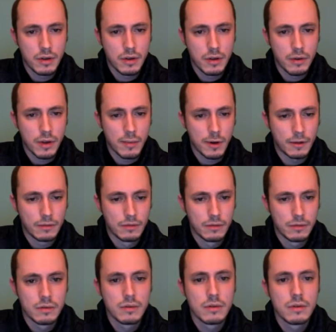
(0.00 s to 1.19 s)
Oh, come on.
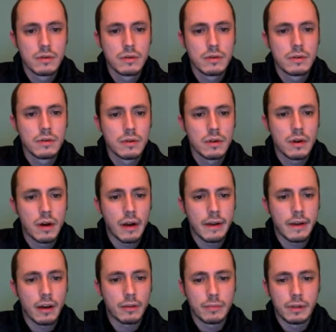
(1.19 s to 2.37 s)
I
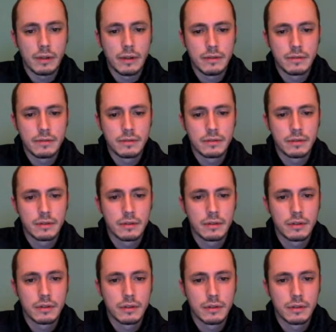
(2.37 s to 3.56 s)
can't believe.
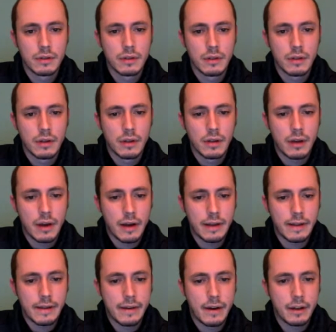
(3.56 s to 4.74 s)
I
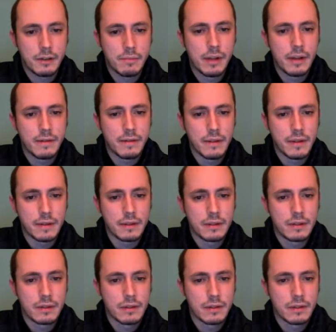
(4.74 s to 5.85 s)
can't believe in this.